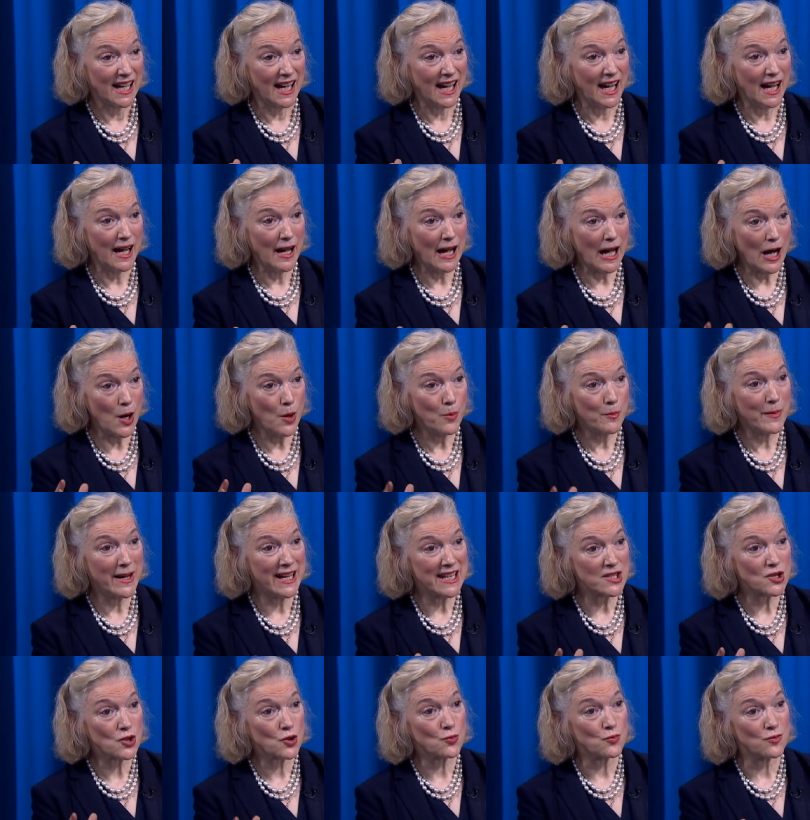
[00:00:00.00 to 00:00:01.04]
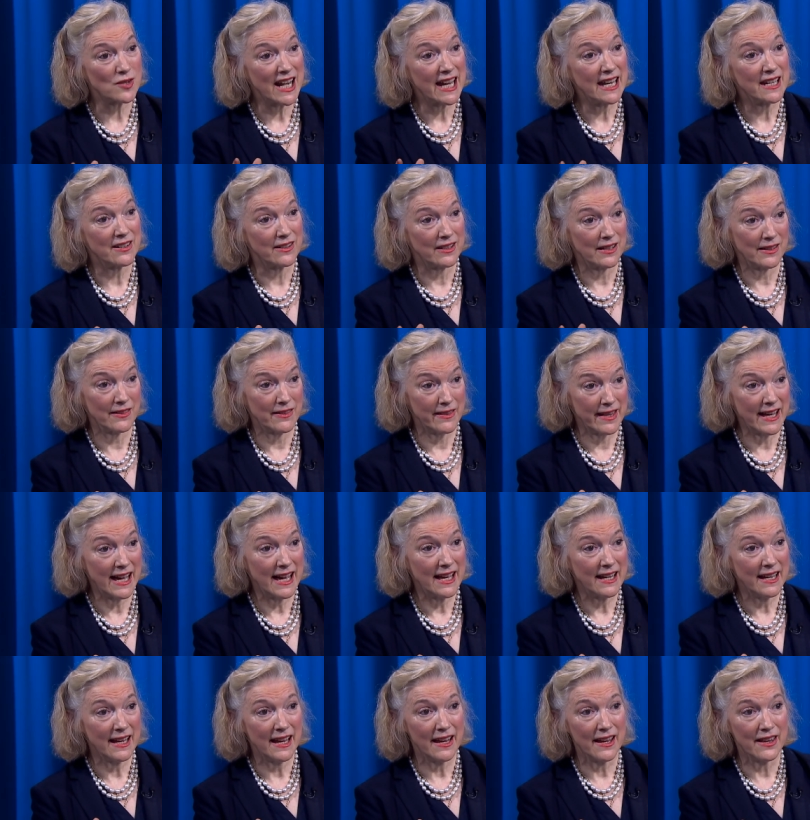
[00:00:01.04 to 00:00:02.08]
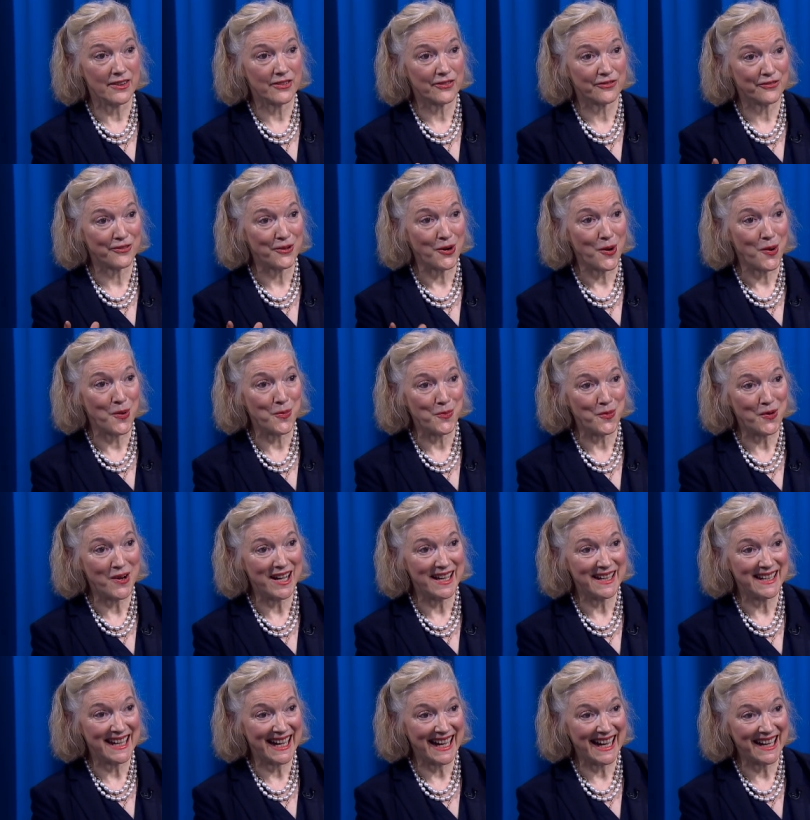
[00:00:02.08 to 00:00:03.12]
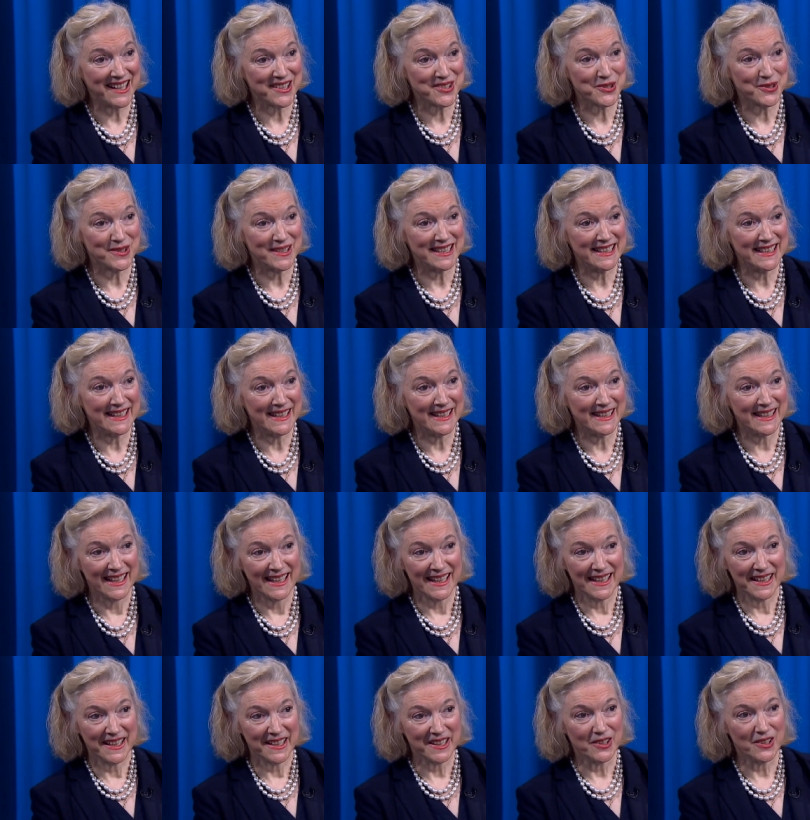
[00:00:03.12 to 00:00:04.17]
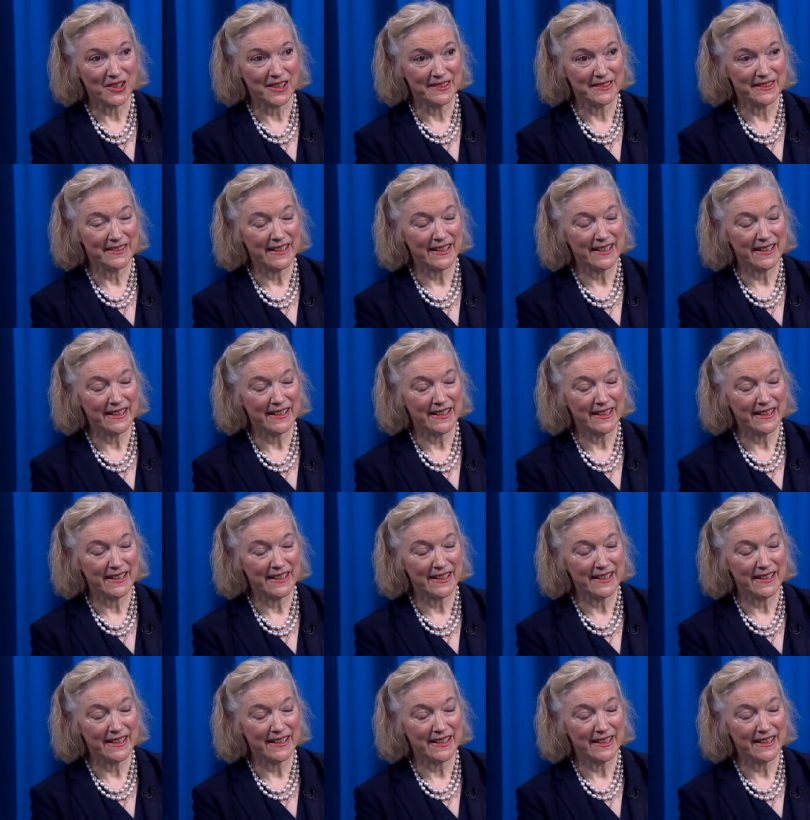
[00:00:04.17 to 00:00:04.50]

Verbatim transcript: how much greater that is from what actually got